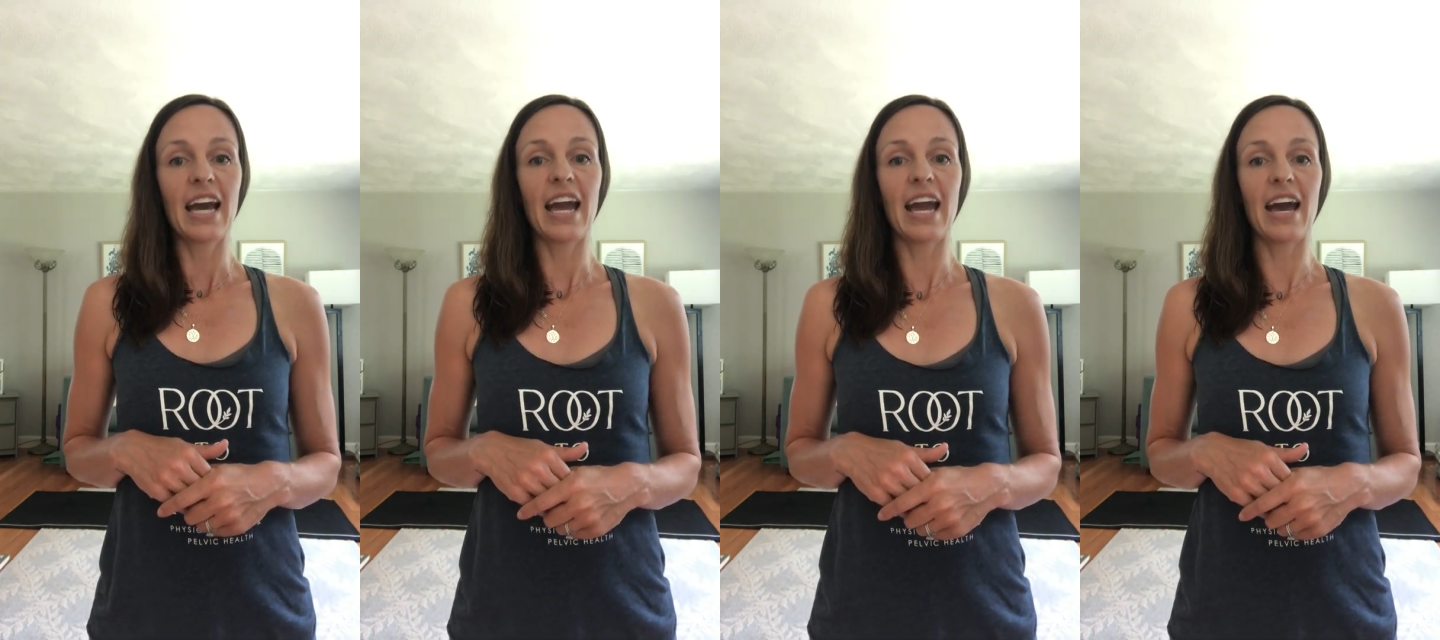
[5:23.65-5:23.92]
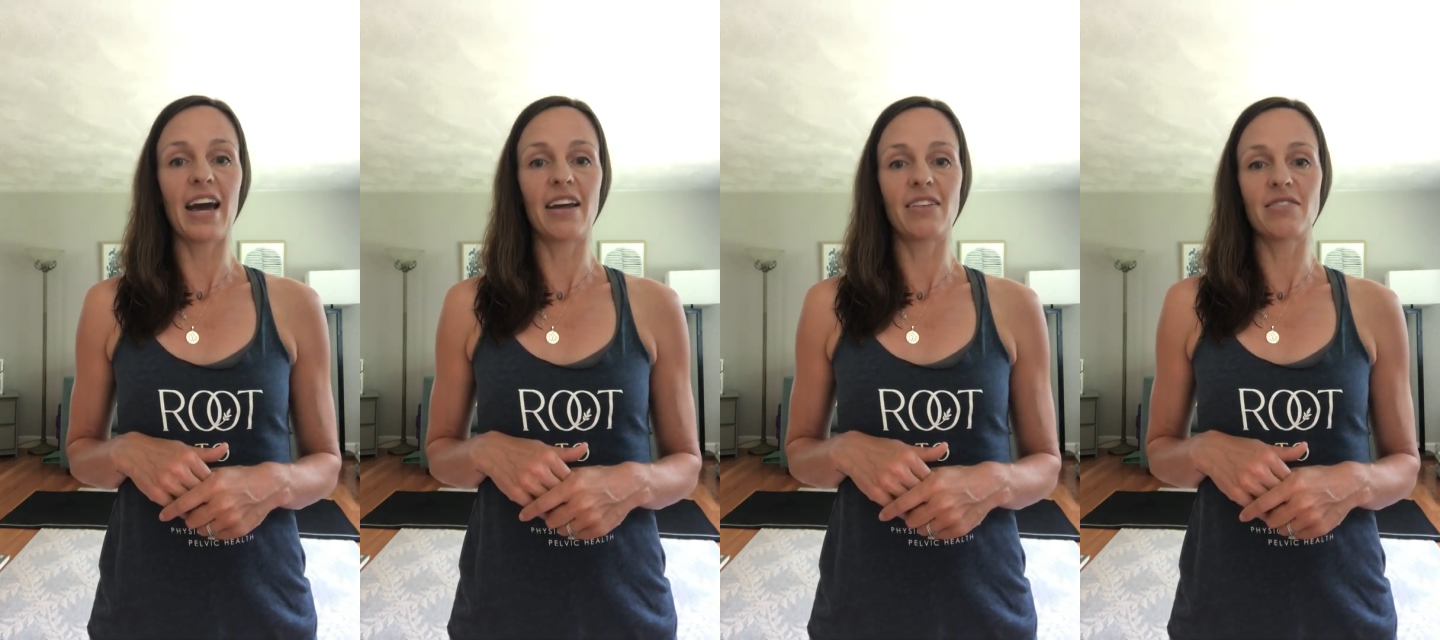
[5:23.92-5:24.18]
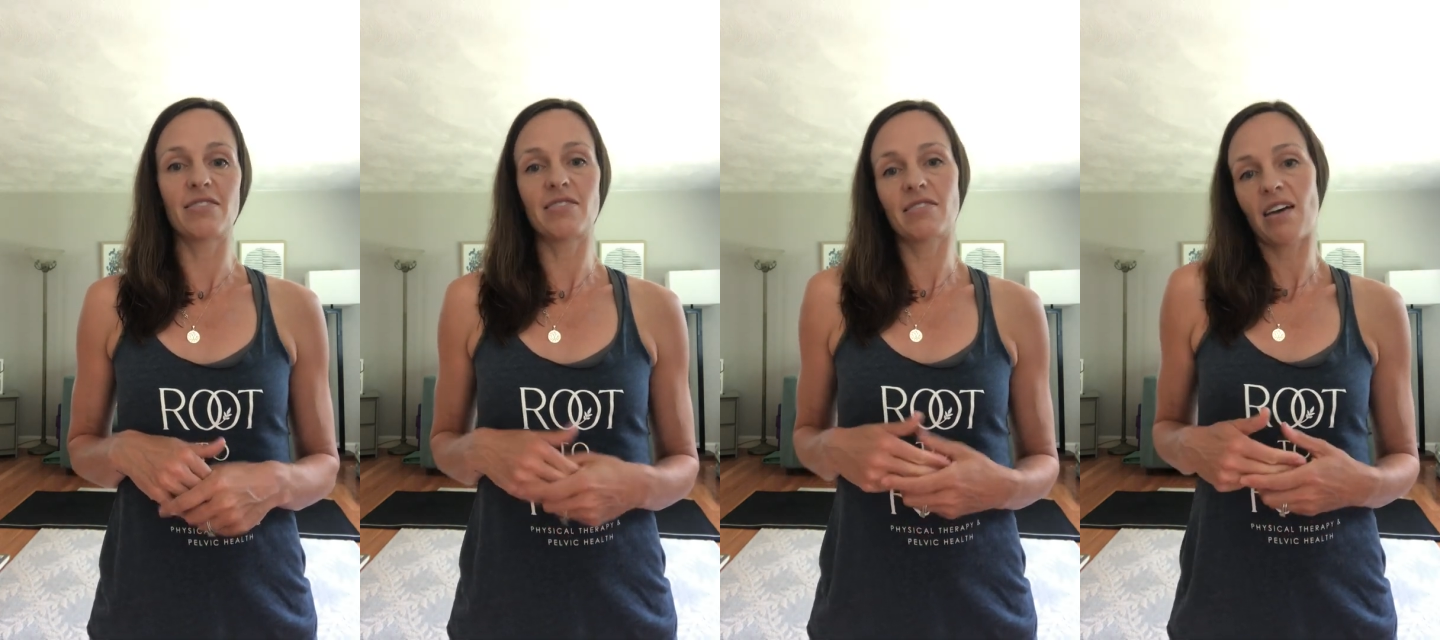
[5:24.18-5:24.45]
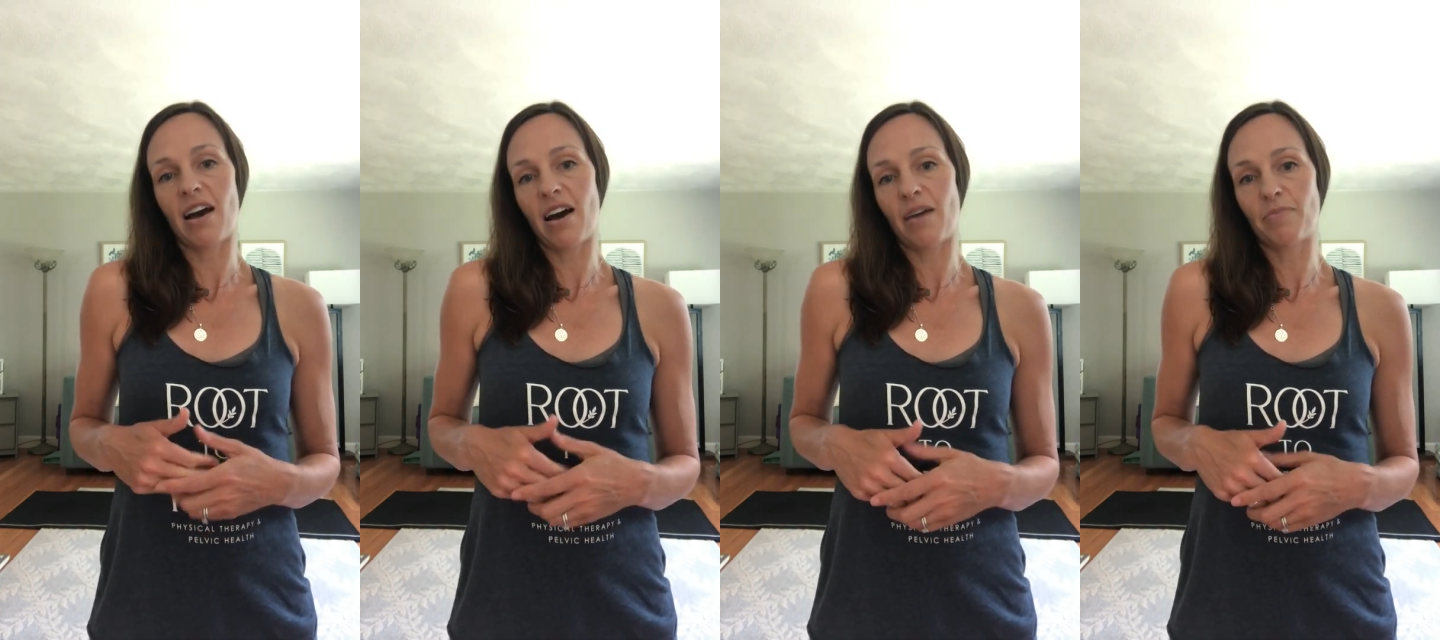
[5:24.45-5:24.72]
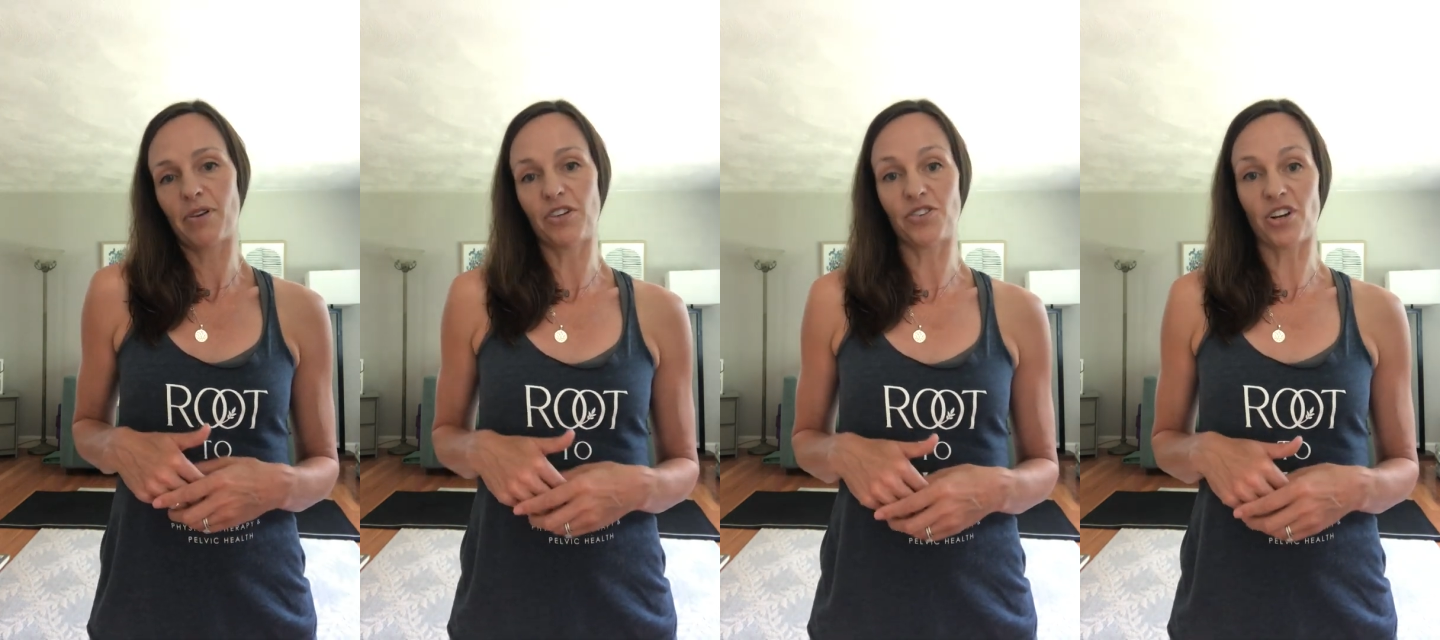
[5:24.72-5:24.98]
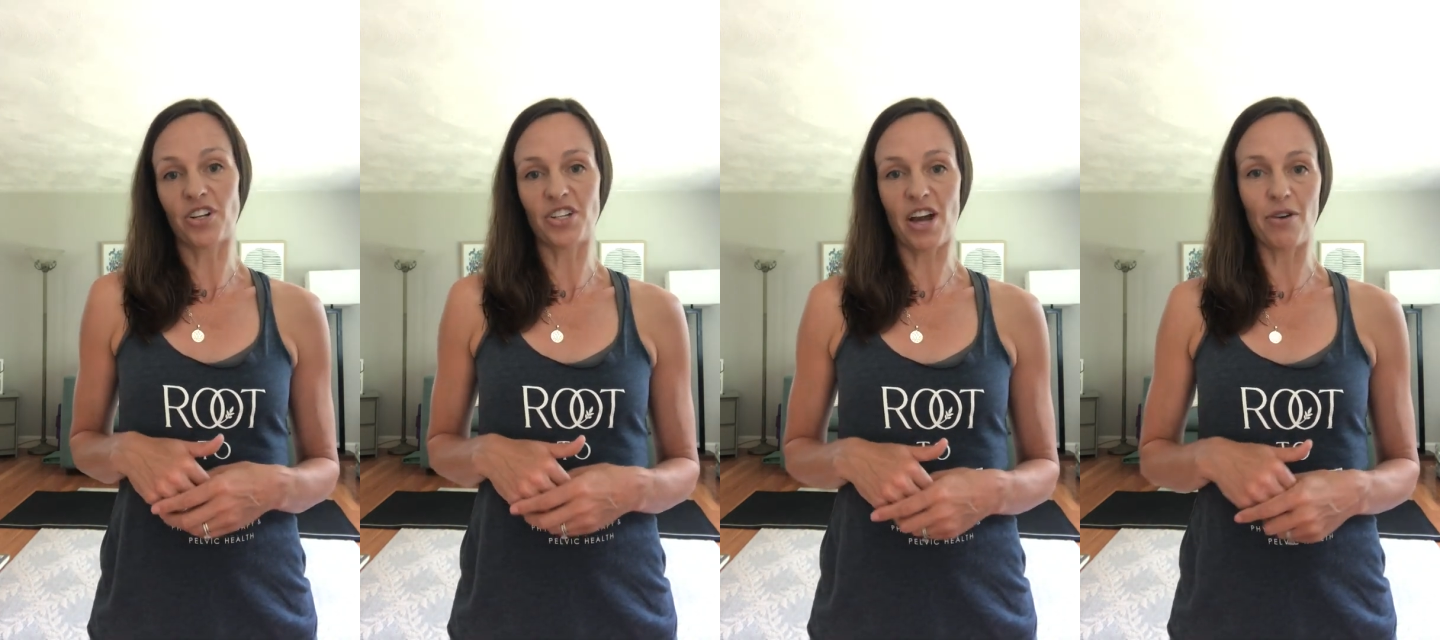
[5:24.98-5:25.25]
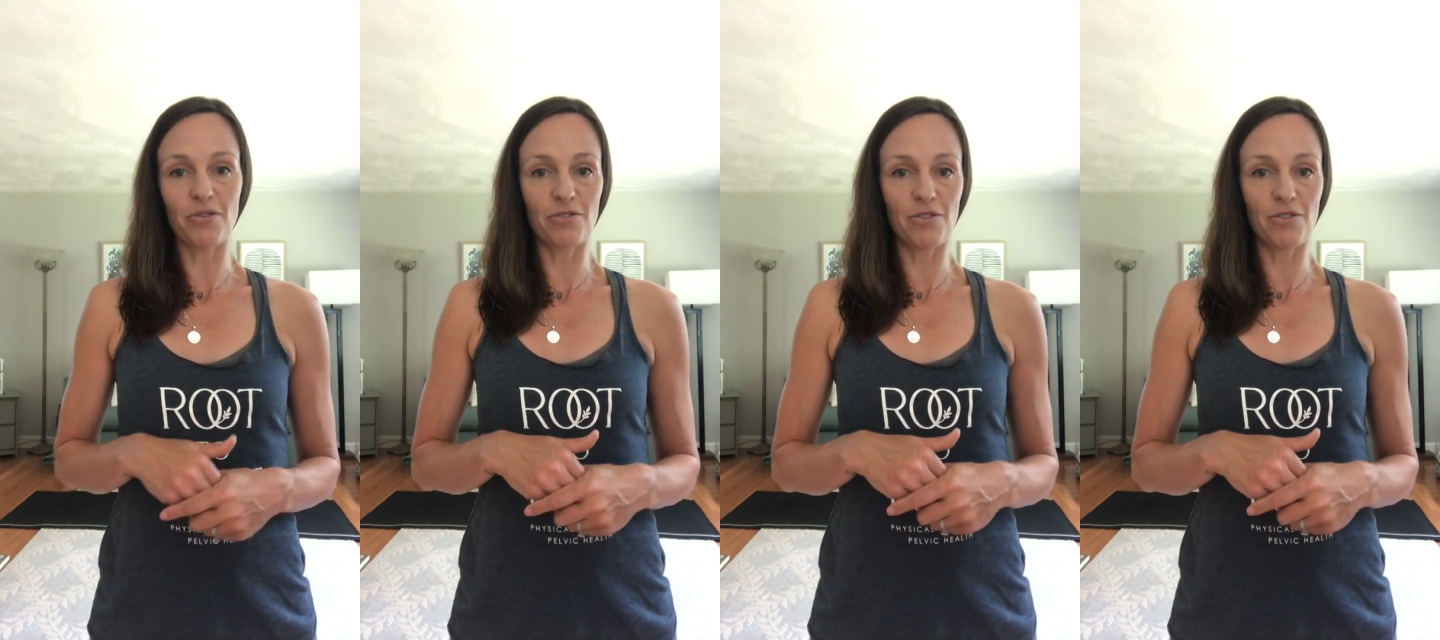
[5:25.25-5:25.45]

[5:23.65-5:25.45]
and pretty stretched out.